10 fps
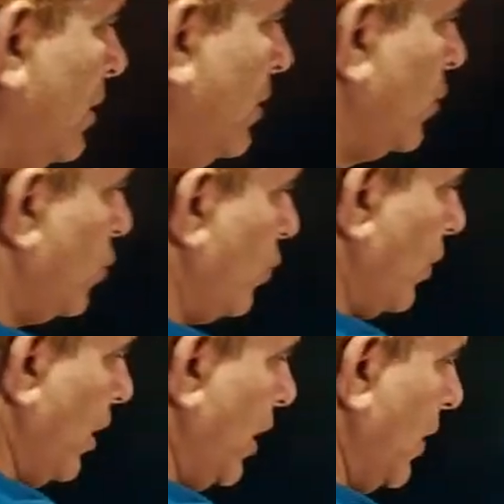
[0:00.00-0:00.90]
So
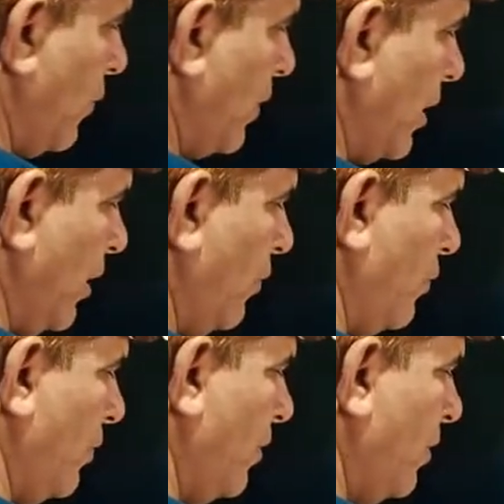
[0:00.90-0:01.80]

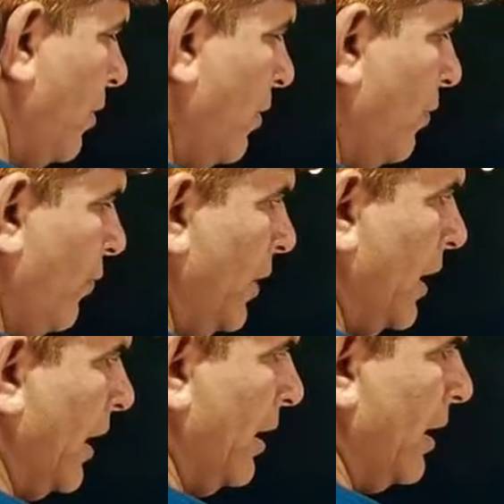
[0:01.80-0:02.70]
A5 we
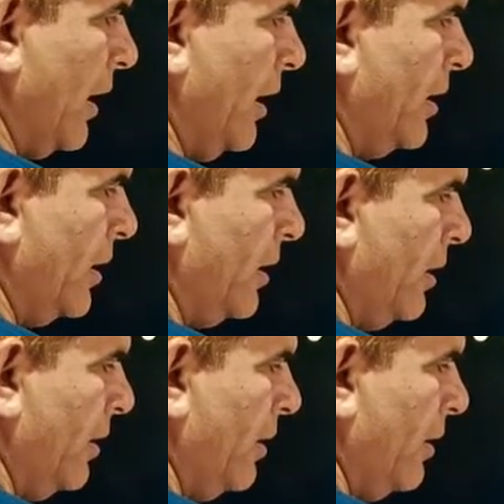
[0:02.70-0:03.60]
can write
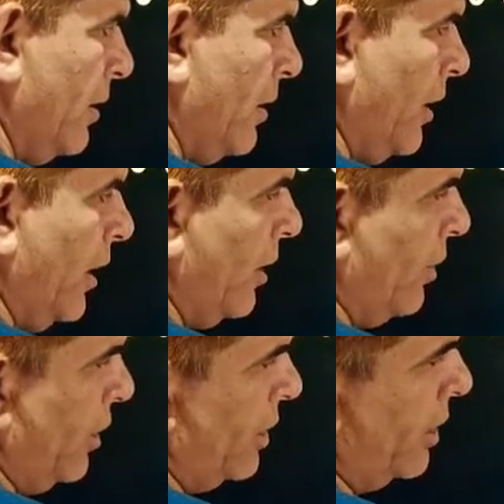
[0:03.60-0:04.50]

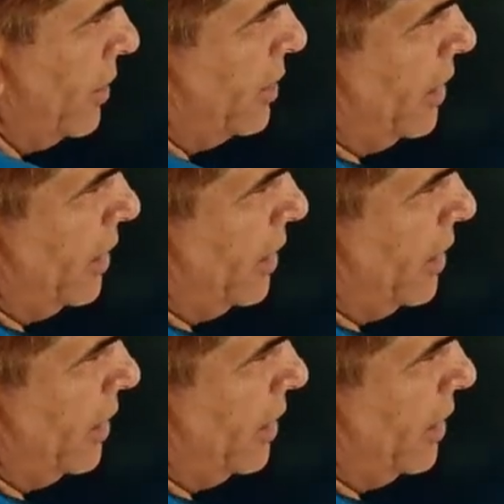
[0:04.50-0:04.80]
A, this is